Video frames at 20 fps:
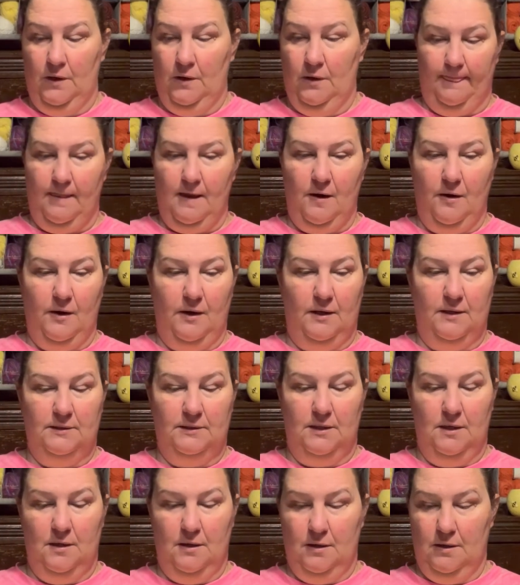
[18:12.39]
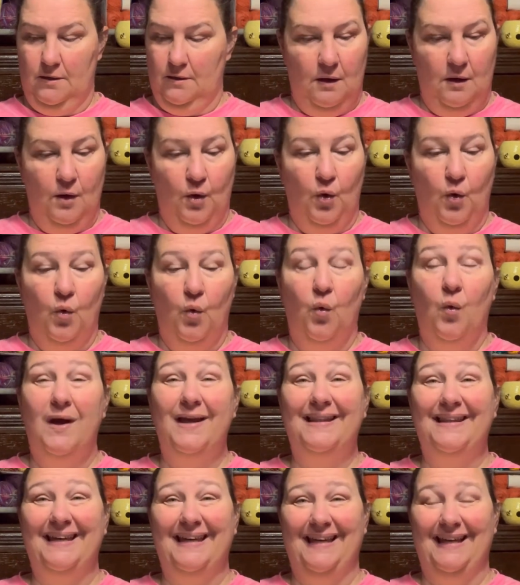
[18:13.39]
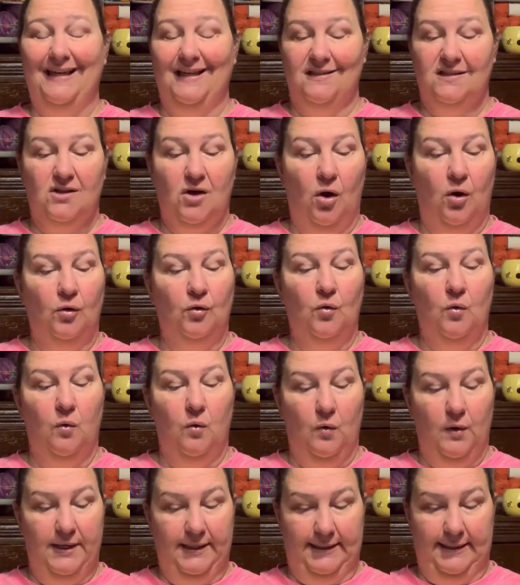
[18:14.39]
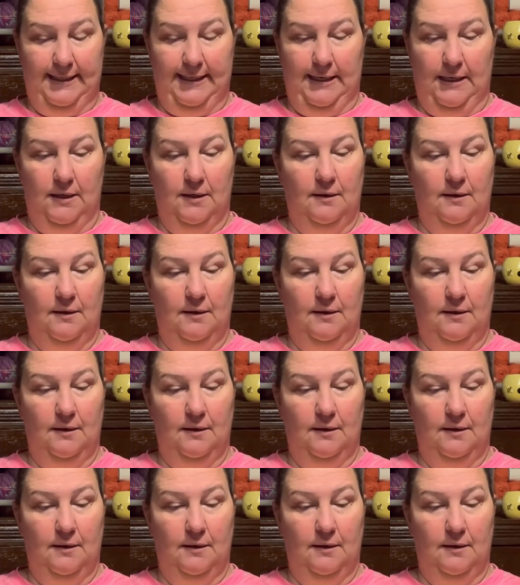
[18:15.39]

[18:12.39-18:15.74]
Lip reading: There it is. Quilling is called quilling.